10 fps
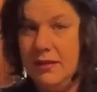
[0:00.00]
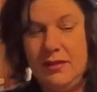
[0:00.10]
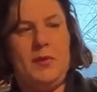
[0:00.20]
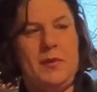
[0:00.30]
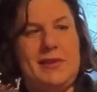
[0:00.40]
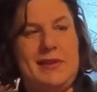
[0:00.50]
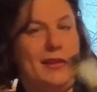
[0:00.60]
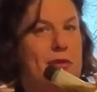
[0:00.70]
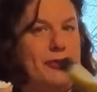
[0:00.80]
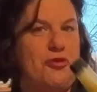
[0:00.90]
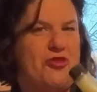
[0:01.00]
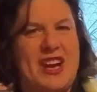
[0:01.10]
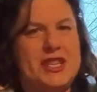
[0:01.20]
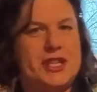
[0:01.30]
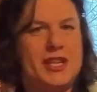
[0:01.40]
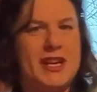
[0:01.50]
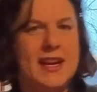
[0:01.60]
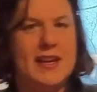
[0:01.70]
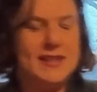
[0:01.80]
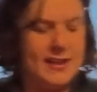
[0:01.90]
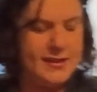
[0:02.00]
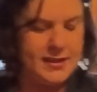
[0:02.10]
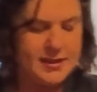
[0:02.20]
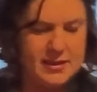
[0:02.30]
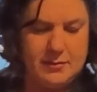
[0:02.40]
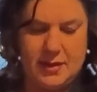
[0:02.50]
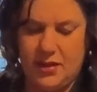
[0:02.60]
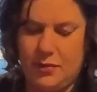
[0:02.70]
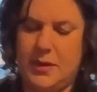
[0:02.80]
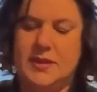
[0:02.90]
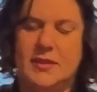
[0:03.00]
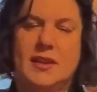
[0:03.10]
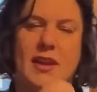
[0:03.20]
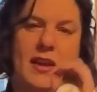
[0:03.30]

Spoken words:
So it's a little fresher tasting than some of the other ones.